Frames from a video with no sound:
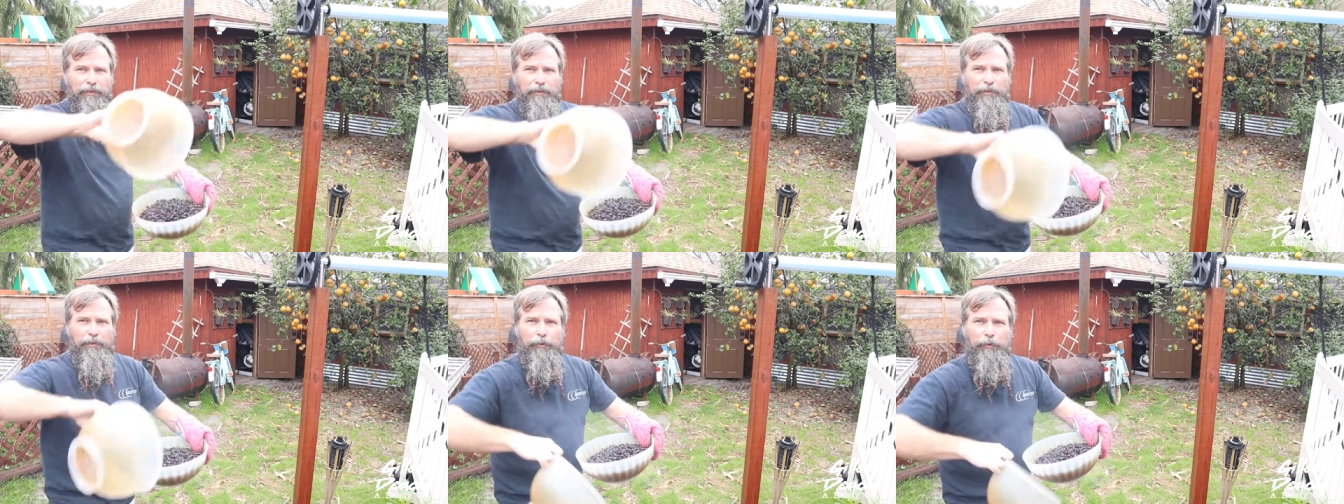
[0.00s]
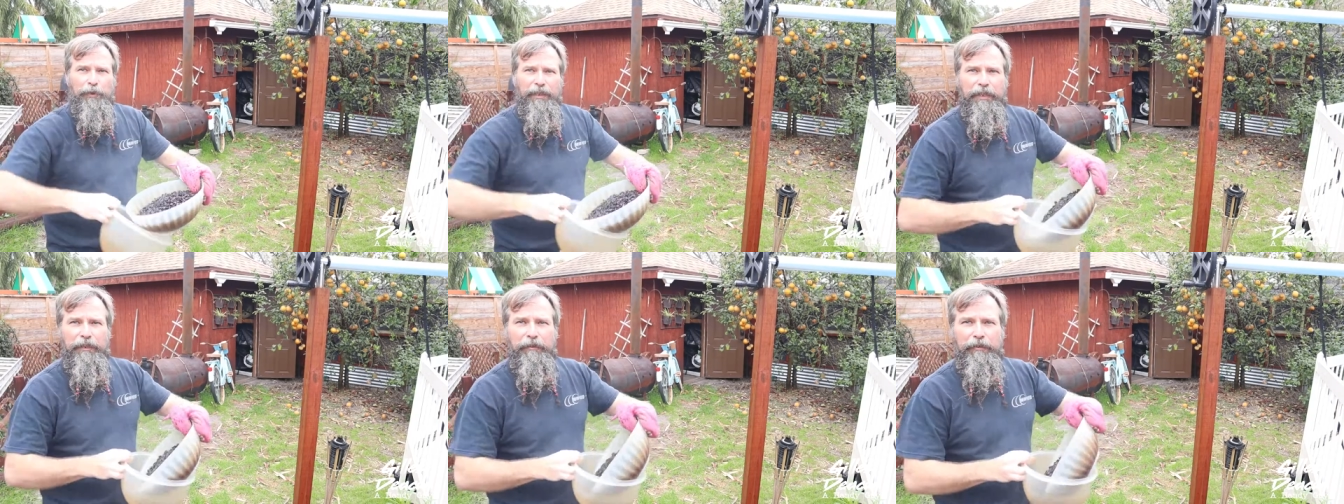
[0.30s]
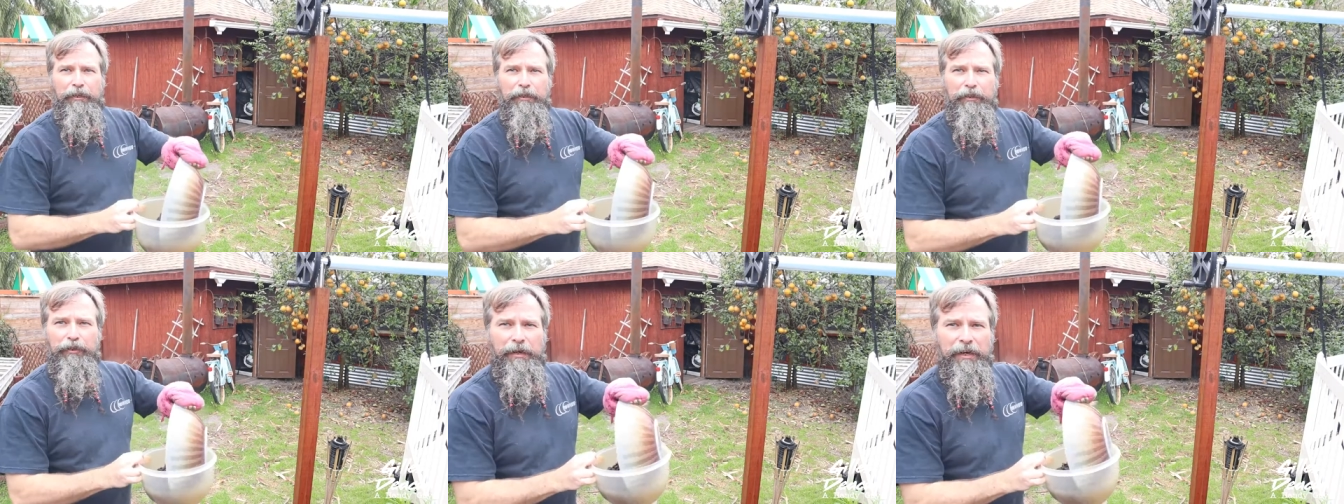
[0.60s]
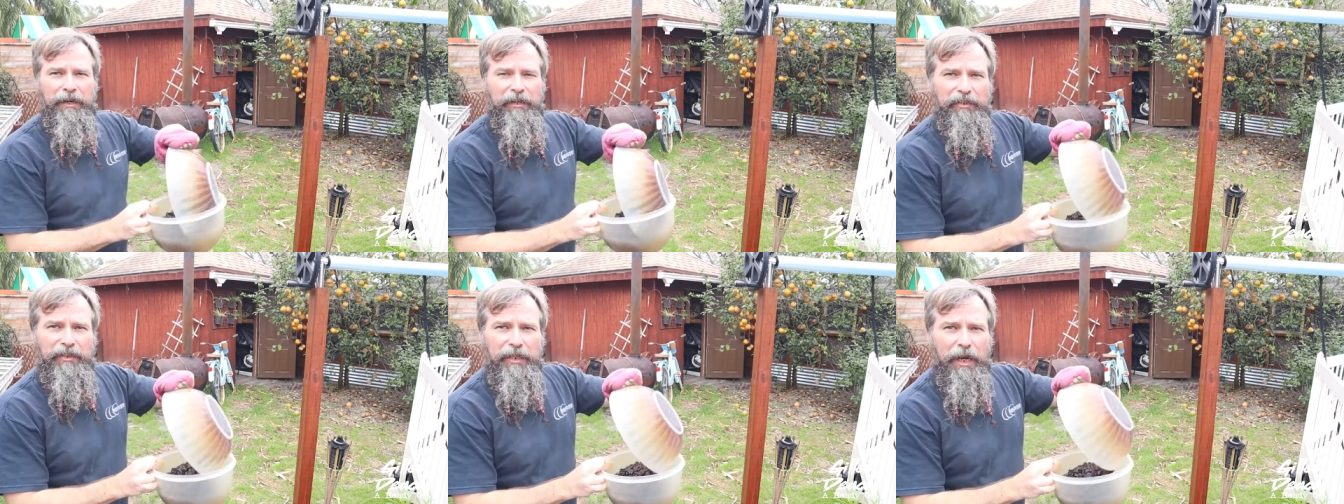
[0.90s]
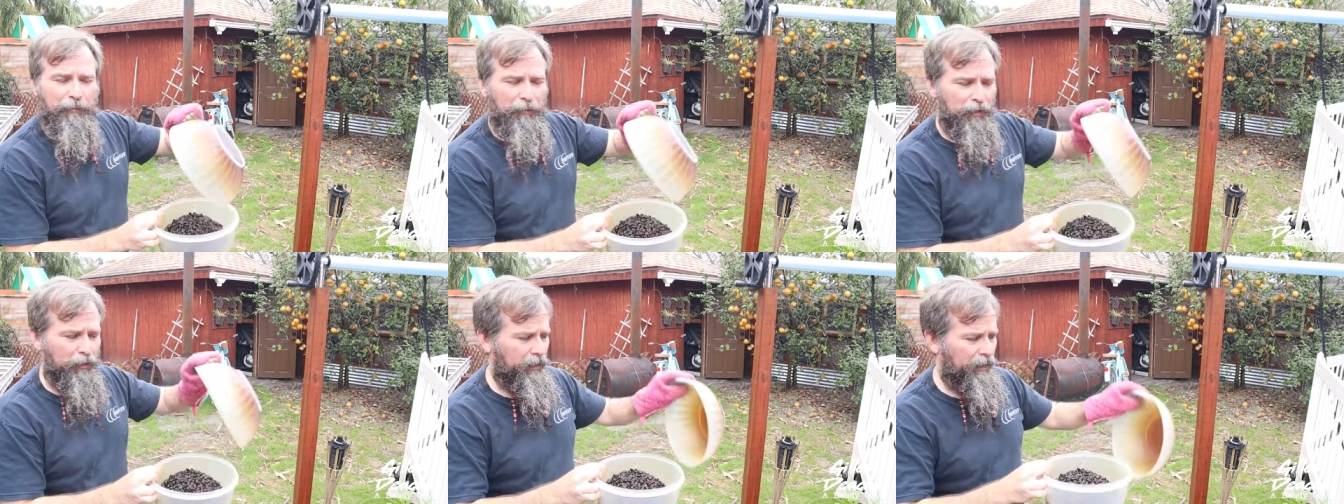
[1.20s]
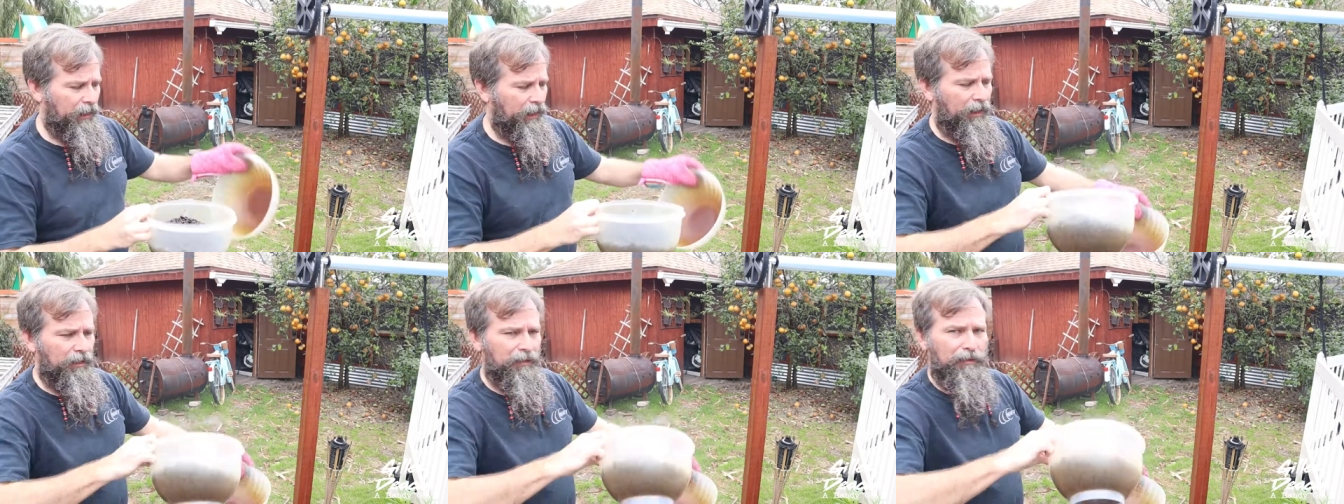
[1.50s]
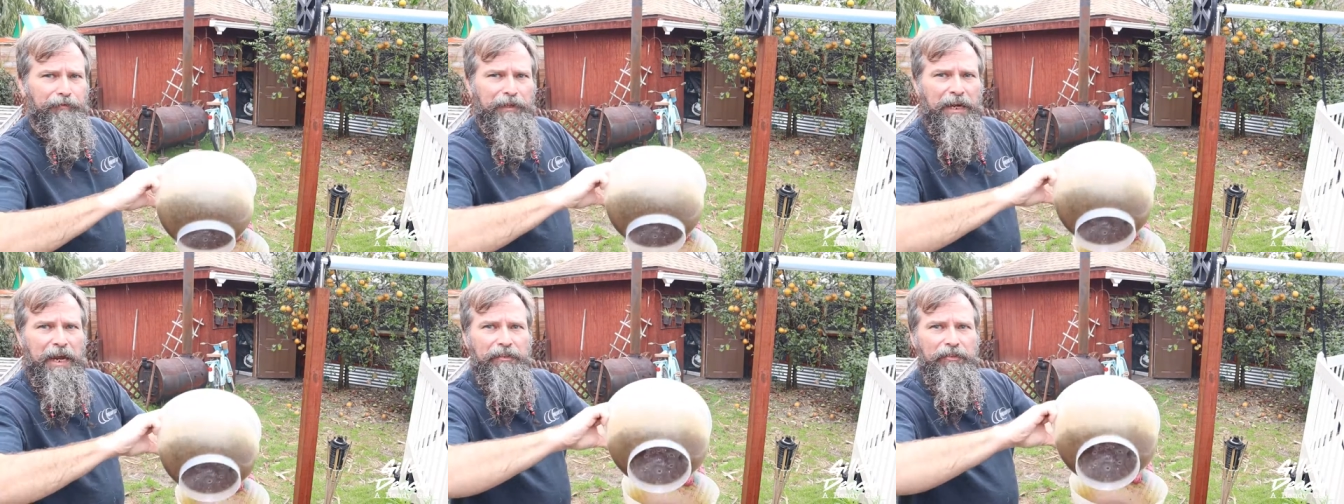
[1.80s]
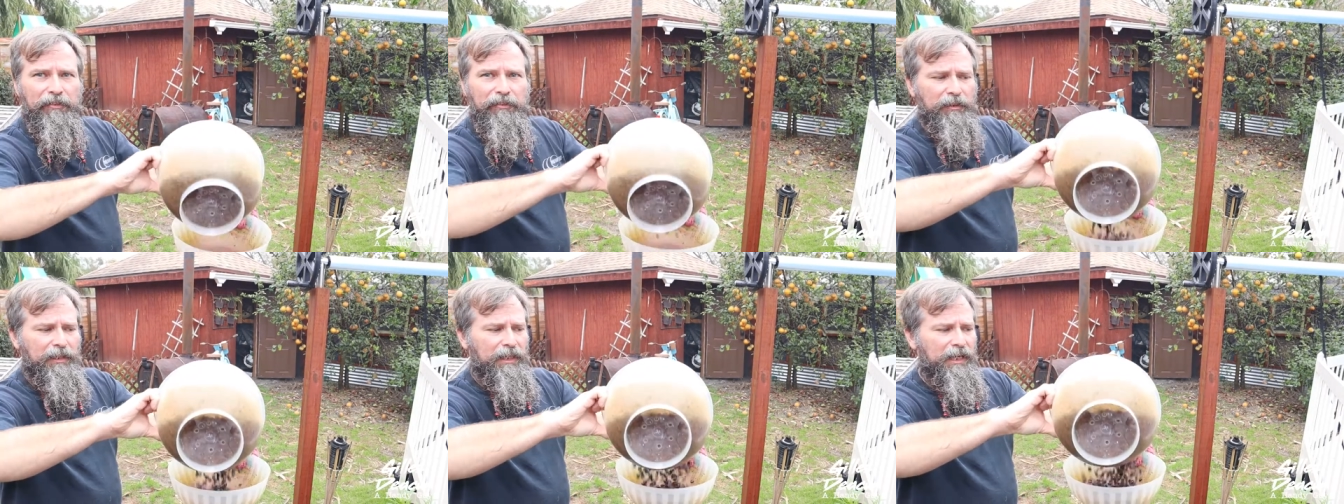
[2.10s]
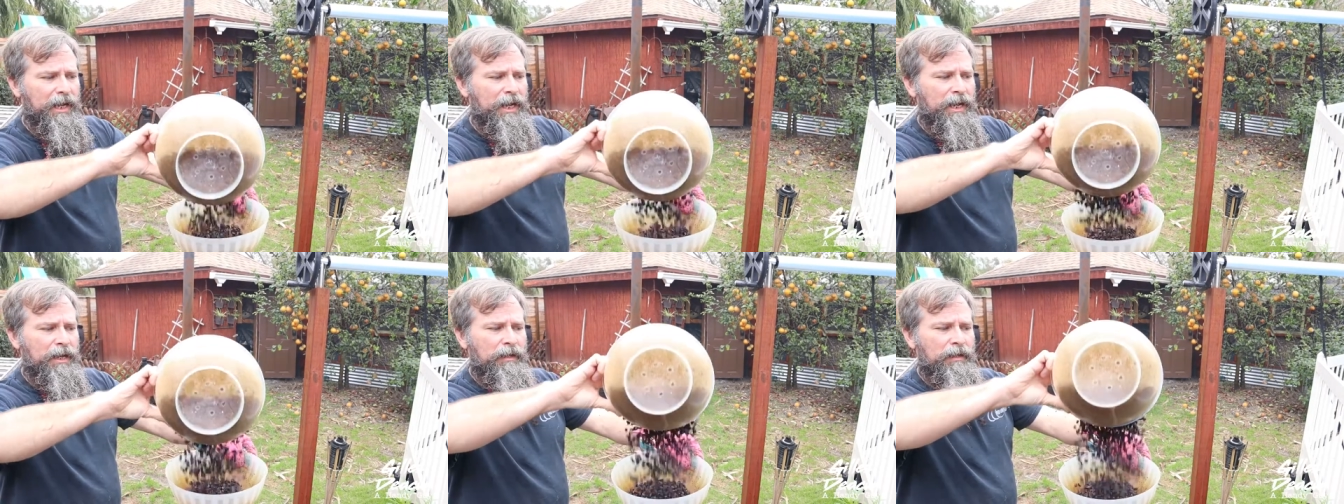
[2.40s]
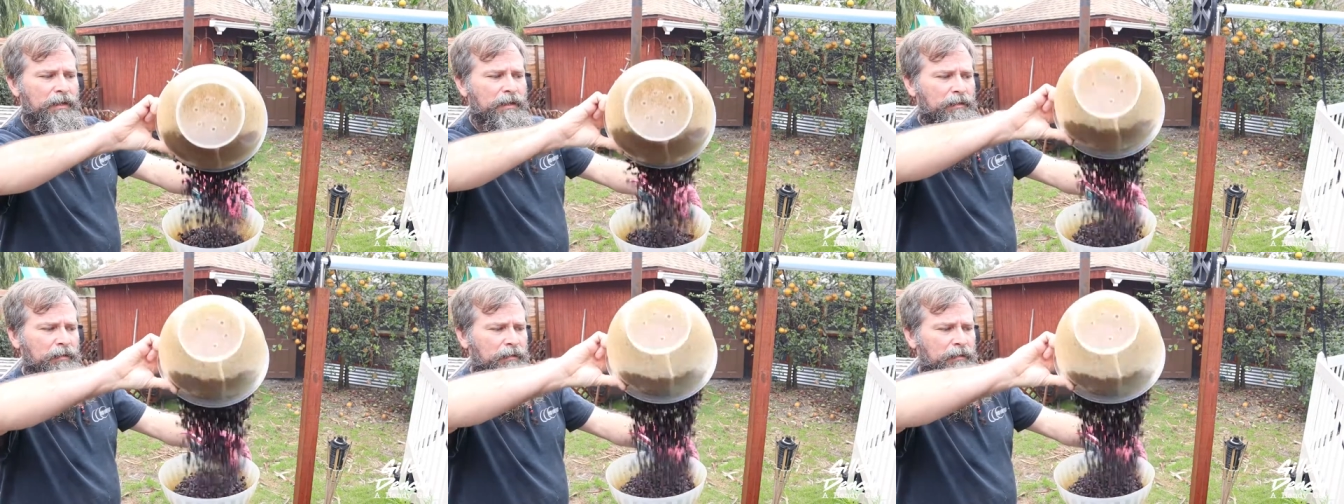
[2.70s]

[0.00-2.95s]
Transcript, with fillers: So right here you're trying to stop cooking as fast as you can.